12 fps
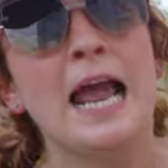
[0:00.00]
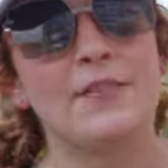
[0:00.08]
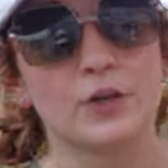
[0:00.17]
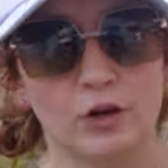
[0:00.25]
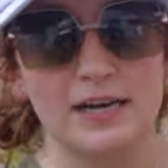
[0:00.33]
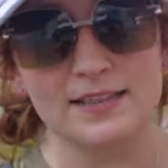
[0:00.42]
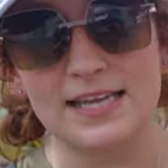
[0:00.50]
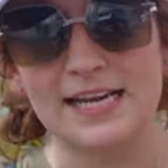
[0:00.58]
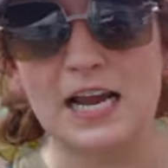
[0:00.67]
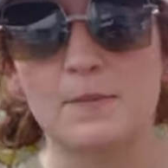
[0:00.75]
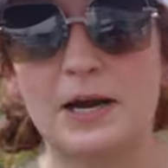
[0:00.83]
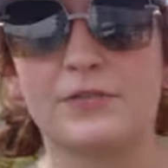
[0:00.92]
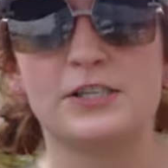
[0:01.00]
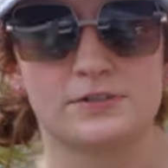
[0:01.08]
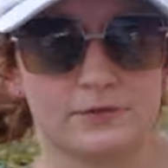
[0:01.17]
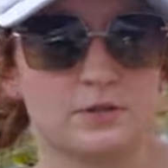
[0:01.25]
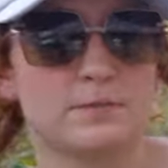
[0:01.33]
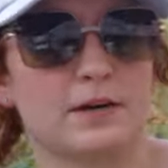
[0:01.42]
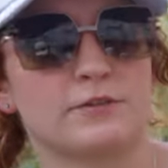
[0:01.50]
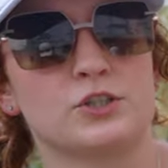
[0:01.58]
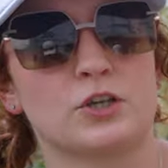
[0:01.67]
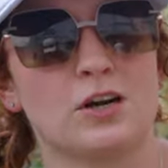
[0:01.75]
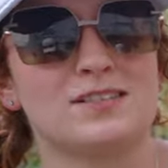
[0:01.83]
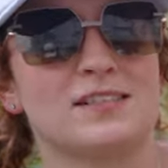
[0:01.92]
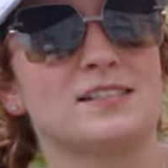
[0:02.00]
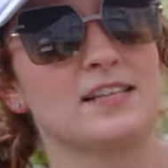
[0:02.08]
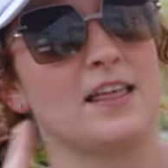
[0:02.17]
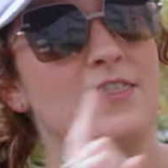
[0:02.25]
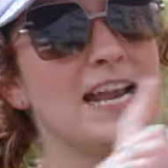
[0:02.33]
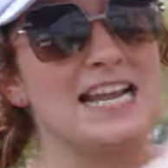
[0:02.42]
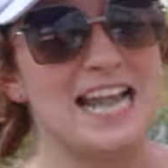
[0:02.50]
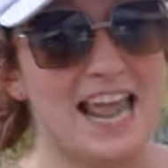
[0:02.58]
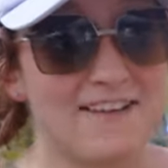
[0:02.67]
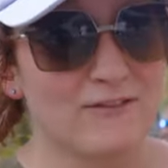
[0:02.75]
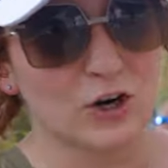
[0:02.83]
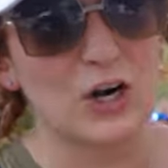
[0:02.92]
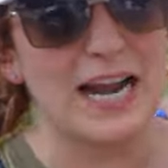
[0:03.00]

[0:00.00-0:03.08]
And the great thing about these food and beverage cards is that they never